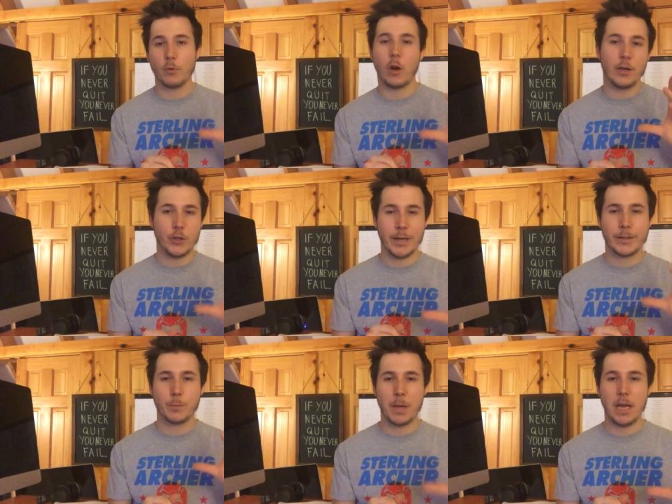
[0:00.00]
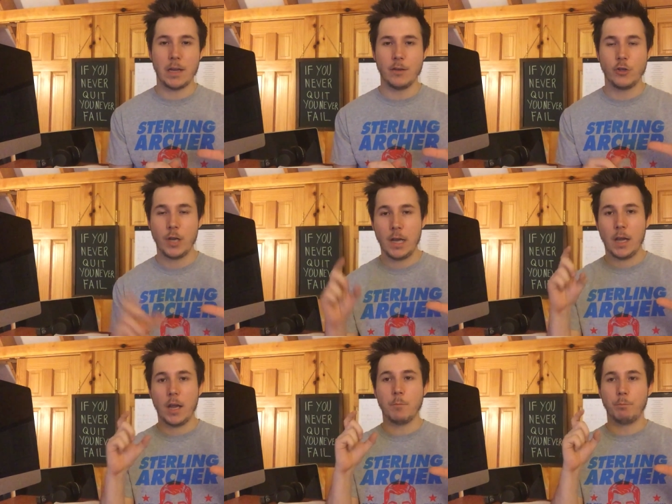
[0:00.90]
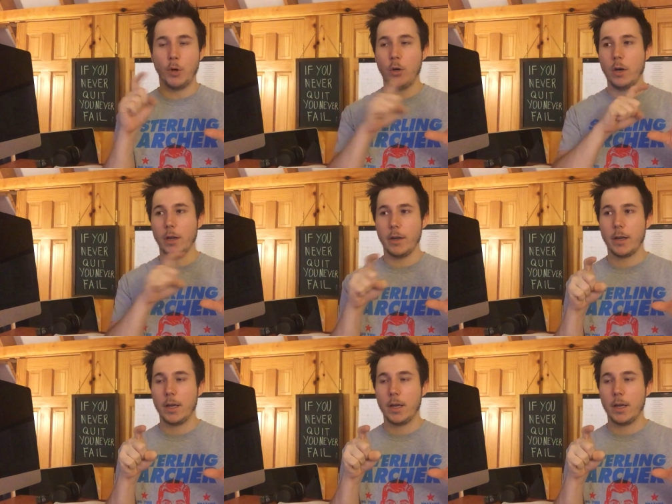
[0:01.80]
projects page and put